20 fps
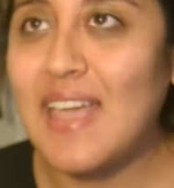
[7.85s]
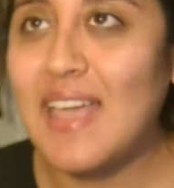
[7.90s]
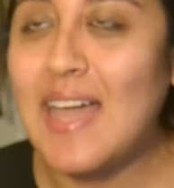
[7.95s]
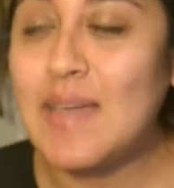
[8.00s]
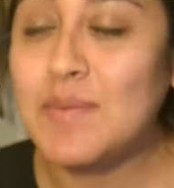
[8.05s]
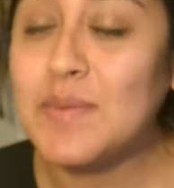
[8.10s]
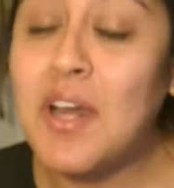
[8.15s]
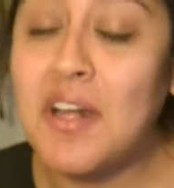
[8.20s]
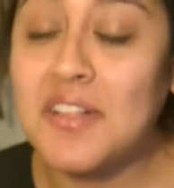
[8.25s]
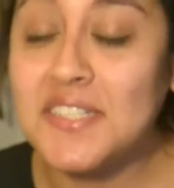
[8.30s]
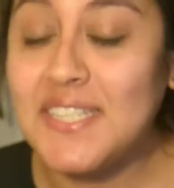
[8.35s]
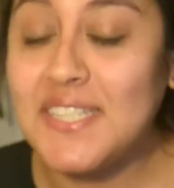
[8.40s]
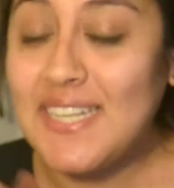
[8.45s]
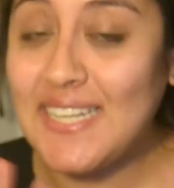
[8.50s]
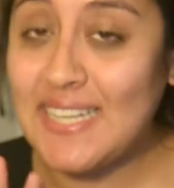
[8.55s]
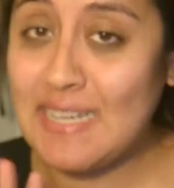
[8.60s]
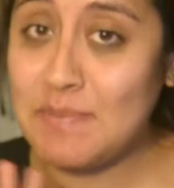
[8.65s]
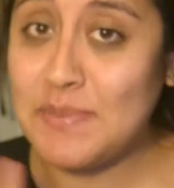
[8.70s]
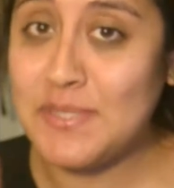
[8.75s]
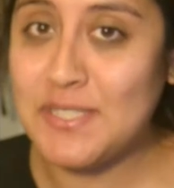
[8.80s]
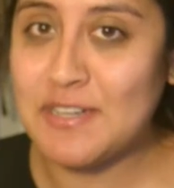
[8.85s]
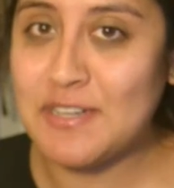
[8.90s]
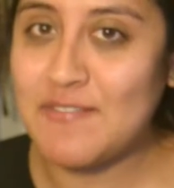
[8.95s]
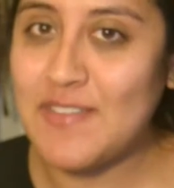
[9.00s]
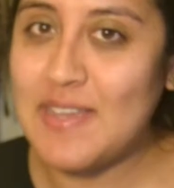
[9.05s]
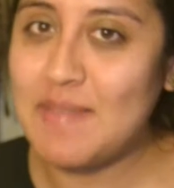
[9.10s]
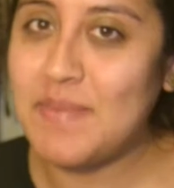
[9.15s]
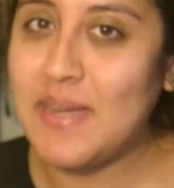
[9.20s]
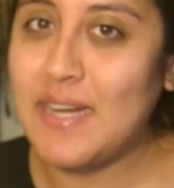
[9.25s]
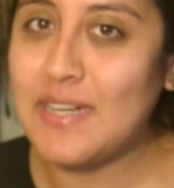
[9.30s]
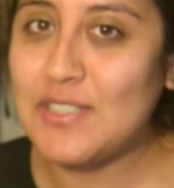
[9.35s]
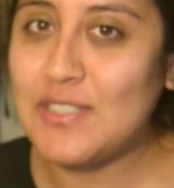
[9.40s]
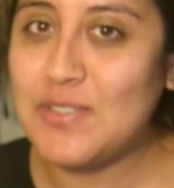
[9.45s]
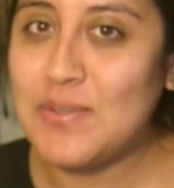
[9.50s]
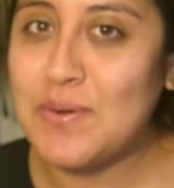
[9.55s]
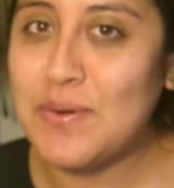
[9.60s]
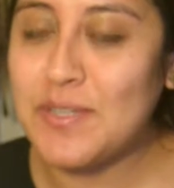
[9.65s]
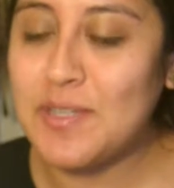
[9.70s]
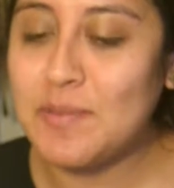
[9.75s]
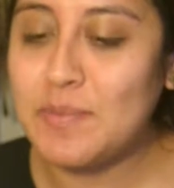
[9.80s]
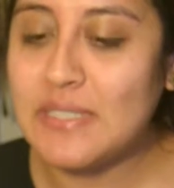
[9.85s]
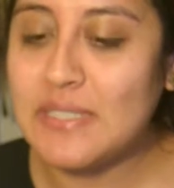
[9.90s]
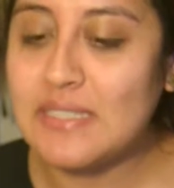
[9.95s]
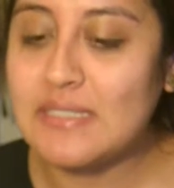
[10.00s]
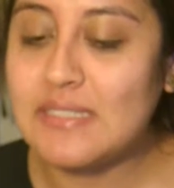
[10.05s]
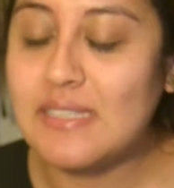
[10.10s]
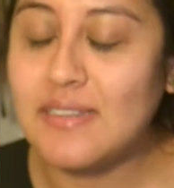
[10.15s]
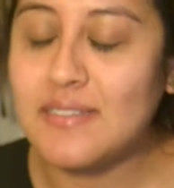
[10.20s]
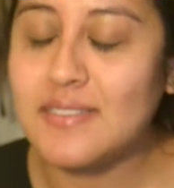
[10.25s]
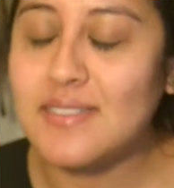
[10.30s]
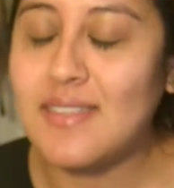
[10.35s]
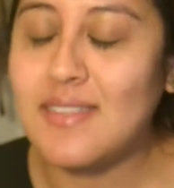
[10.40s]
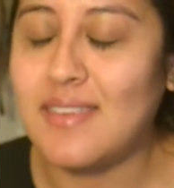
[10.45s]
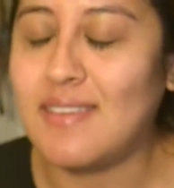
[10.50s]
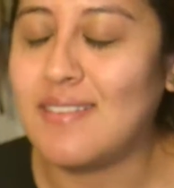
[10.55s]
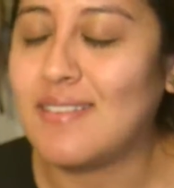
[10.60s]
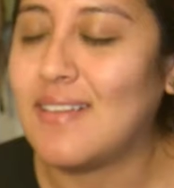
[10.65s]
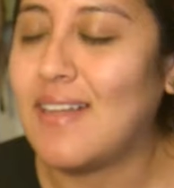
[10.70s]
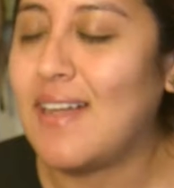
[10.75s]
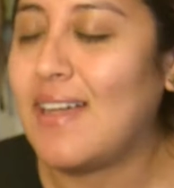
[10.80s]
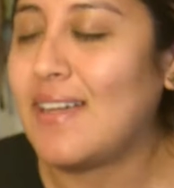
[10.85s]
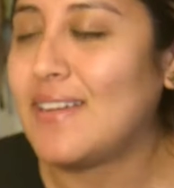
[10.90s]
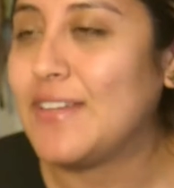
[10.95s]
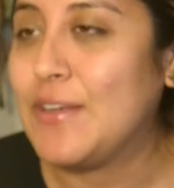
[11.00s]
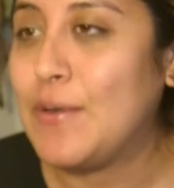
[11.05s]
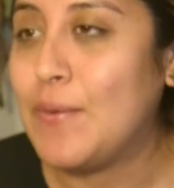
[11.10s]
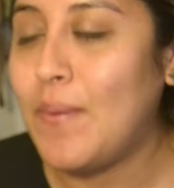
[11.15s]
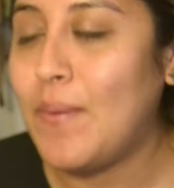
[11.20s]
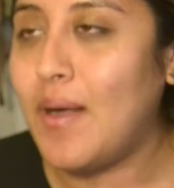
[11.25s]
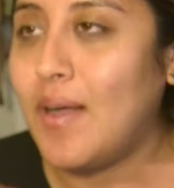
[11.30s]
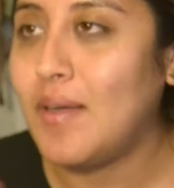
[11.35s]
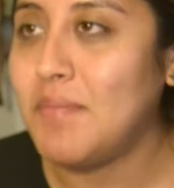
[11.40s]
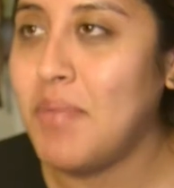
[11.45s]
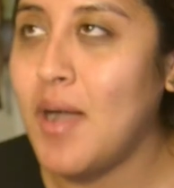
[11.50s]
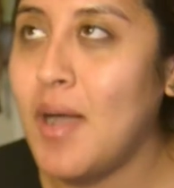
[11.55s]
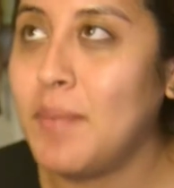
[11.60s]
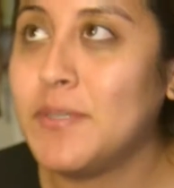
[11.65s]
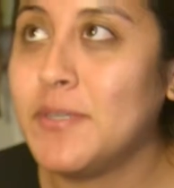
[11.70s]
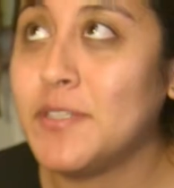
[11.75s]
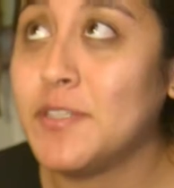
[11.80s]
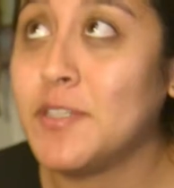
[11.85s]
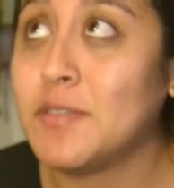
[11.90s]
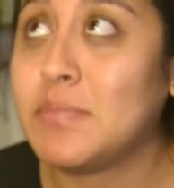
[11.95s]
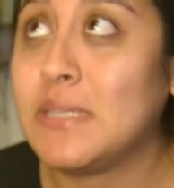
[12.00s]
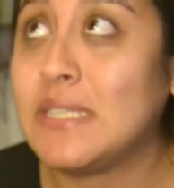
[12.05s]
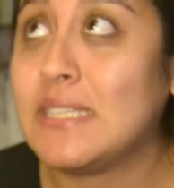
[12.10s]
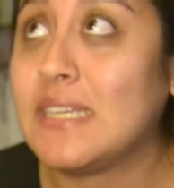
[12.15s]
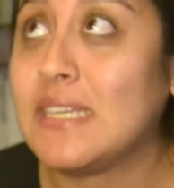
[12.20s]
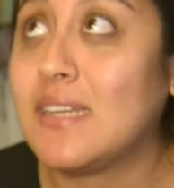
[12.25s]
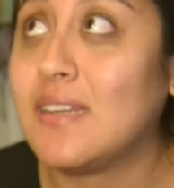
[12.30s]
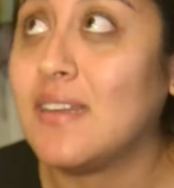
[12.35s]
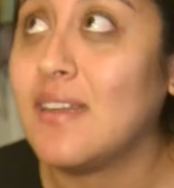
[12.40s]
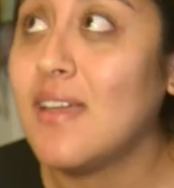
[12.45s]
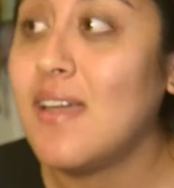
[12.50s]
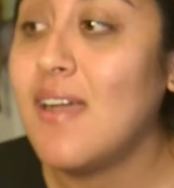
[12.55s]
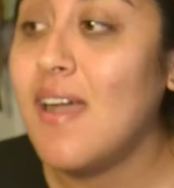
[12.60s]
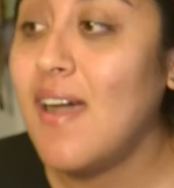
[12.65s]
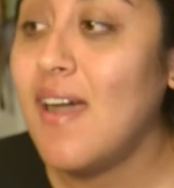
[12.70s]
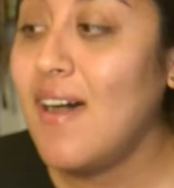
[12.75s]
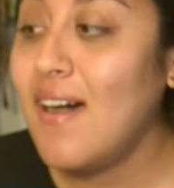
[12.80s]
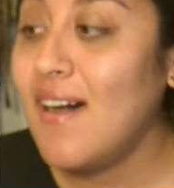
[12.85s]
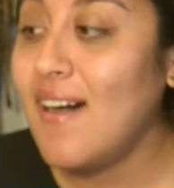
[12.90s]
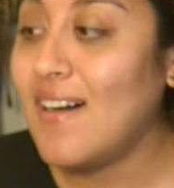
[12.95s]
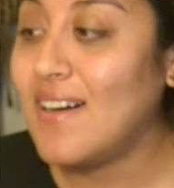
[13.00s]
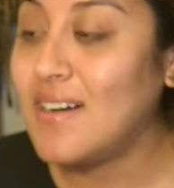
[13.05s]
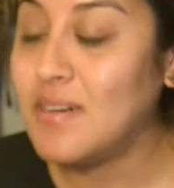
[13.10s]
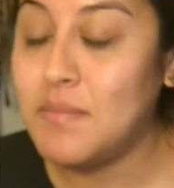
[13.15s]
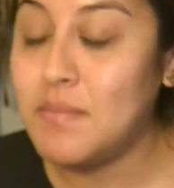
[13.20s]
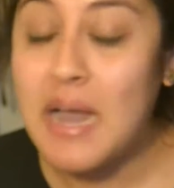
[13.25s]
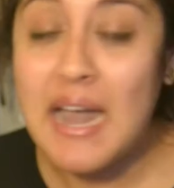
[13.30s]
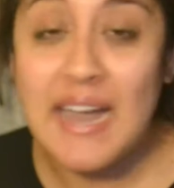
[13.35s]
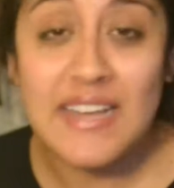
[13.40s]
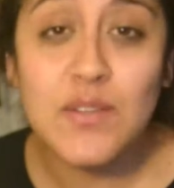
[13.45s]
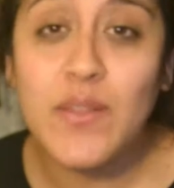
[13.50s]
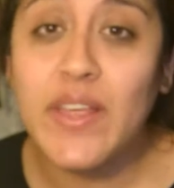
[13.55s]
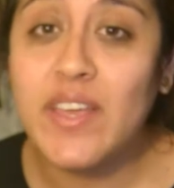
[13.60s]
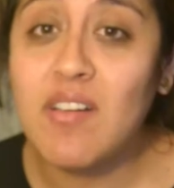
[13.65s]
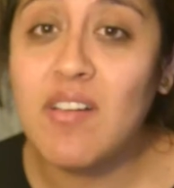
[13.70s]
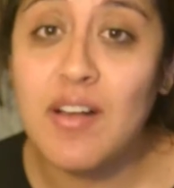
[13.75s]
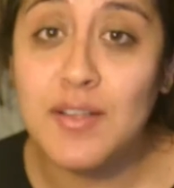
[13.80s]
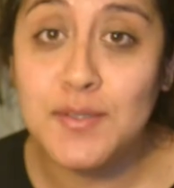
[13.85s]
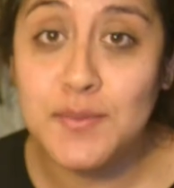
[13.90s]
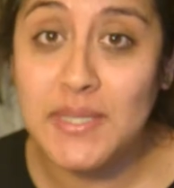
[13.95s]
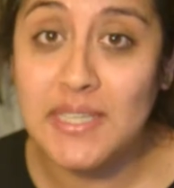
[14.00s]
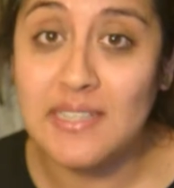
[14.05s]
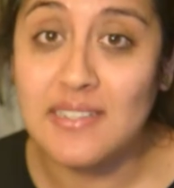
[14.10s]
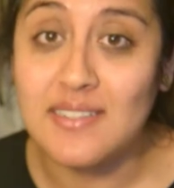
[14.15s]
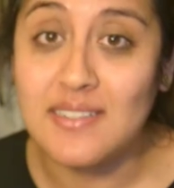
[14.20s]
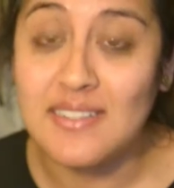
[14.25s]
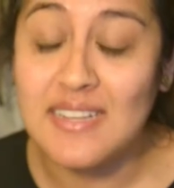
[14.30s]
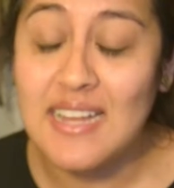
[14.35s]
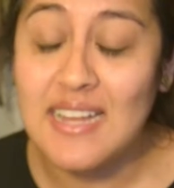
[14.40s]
I'm calling it Hipster Vampire Tutorial because here's the thing. I know, unpopular opinion. I don't like Halloween.